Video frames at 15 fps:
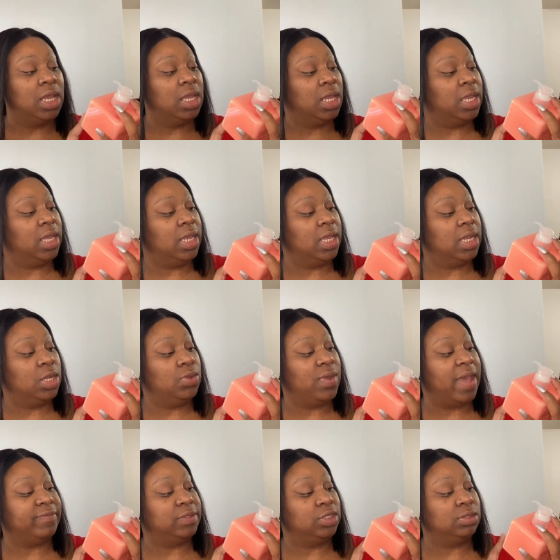And you
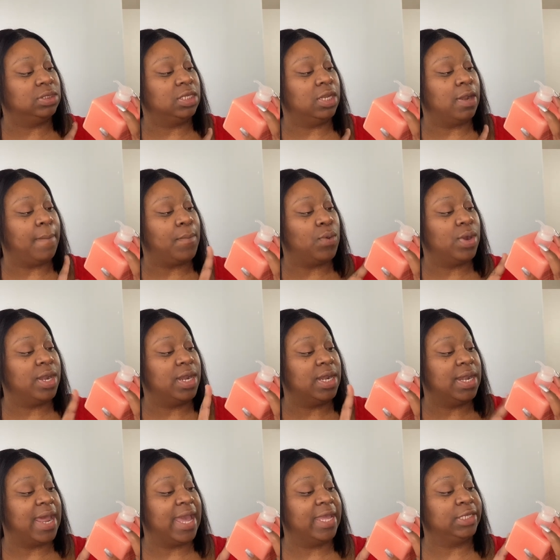have to use it in the morning
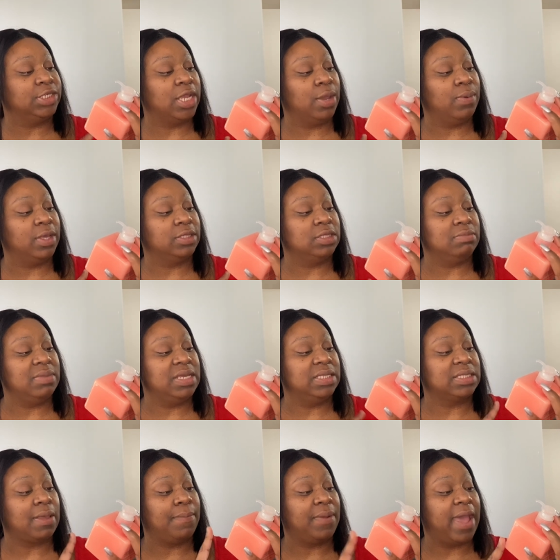and night. Shake well to
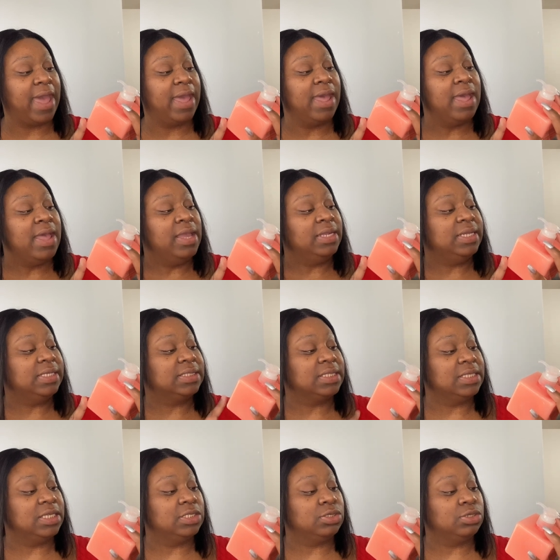mix. Apply this
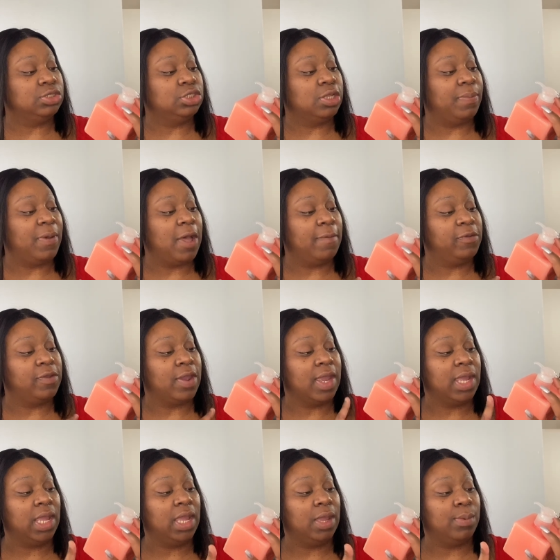cleanser to the palm of your
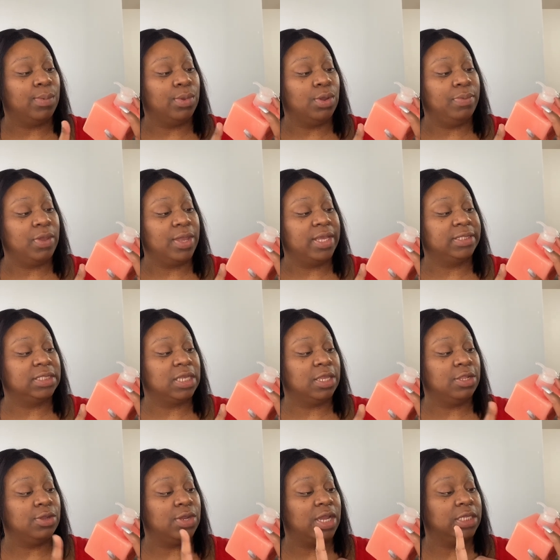hand. Rub your hands
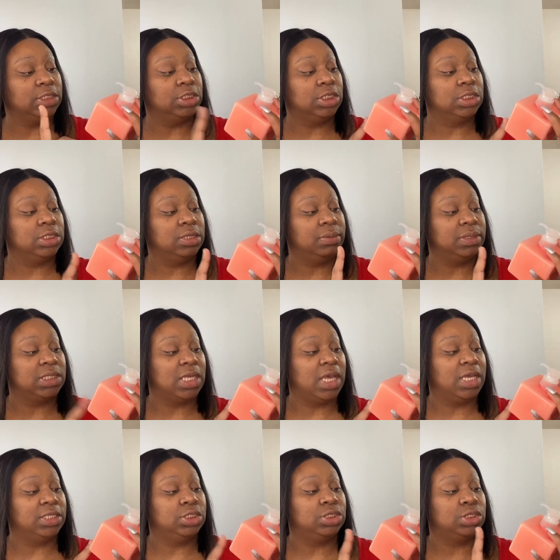together and gently
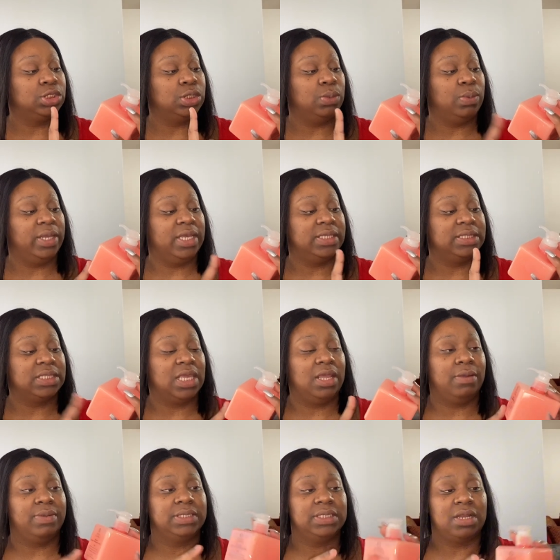massage to wet
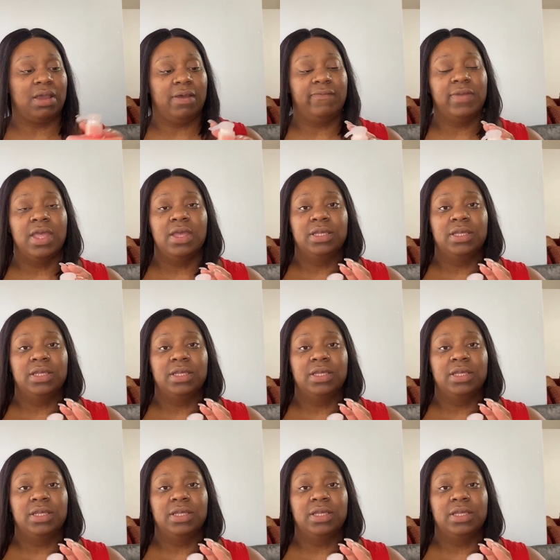skin and rinse it off.